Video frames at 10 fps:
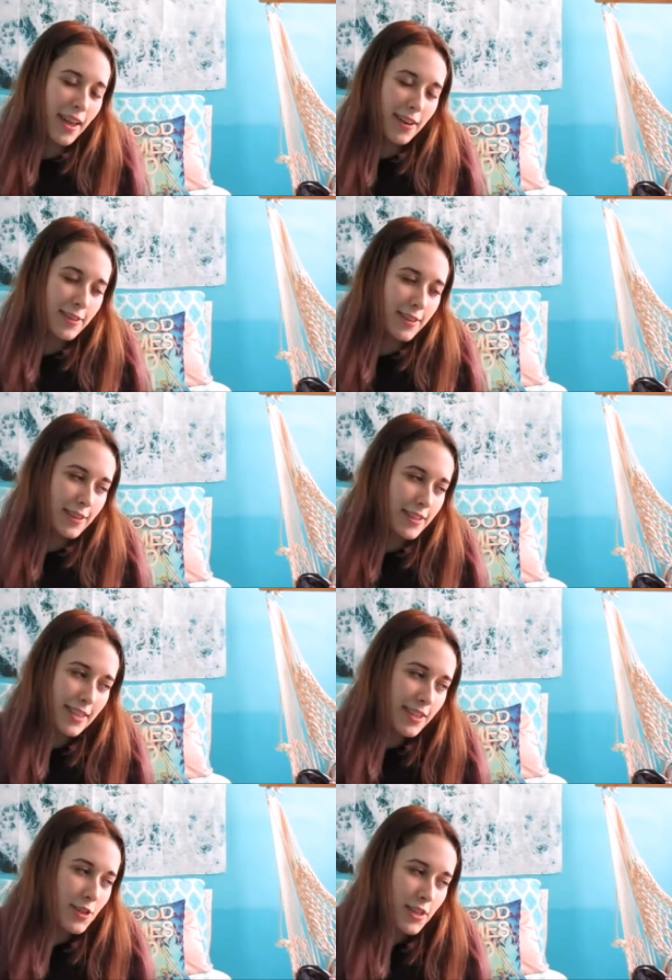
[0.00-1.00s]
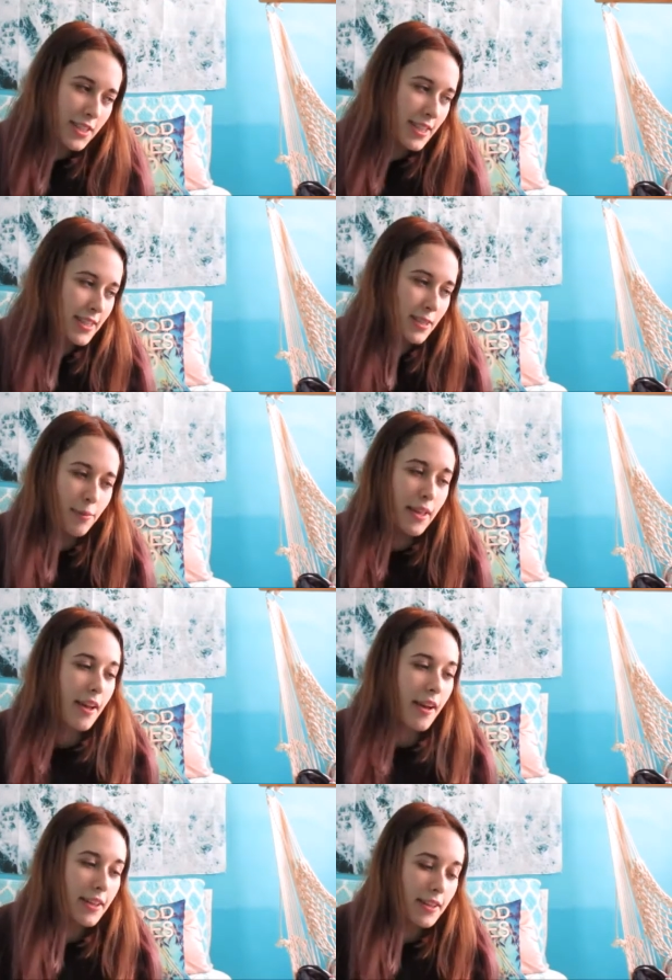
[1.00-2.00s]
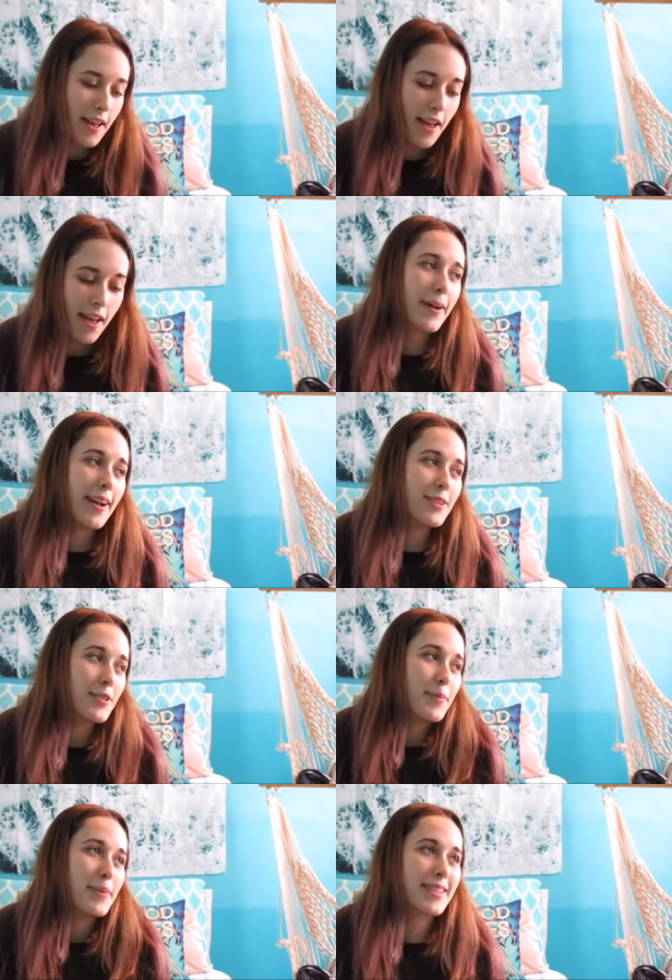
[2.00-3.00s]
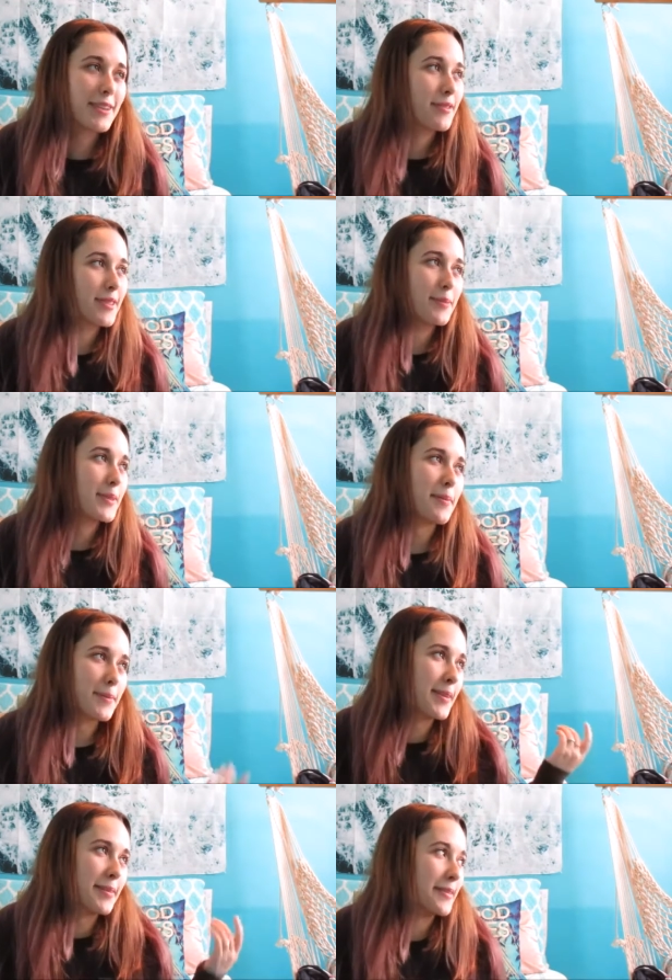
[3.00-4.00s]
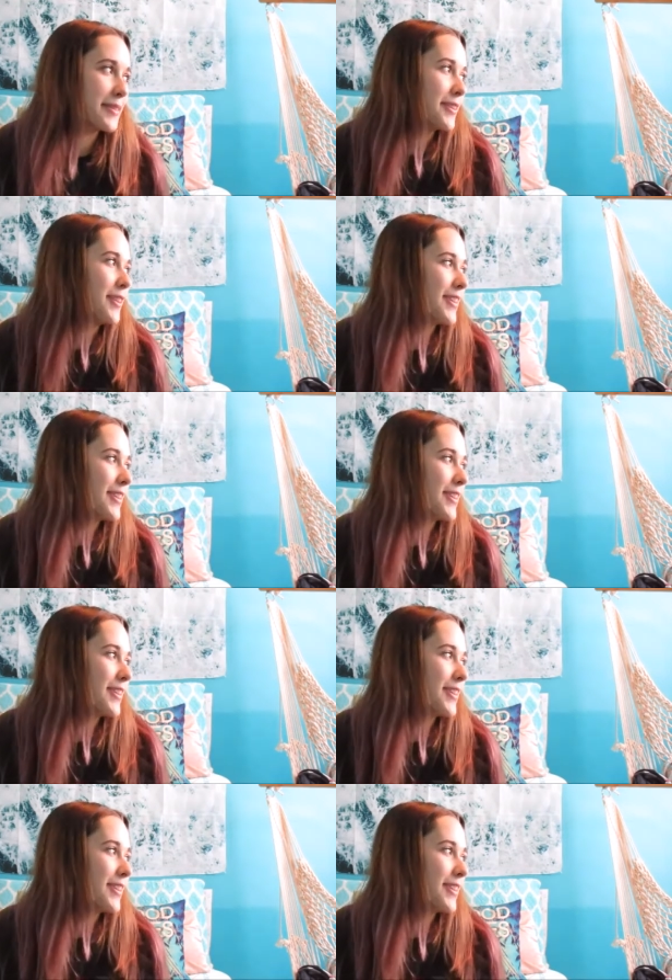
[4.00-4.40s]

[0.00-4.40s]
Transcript: I don't know. It's interesting to me. I I enjoy myself sometimes. I don't know.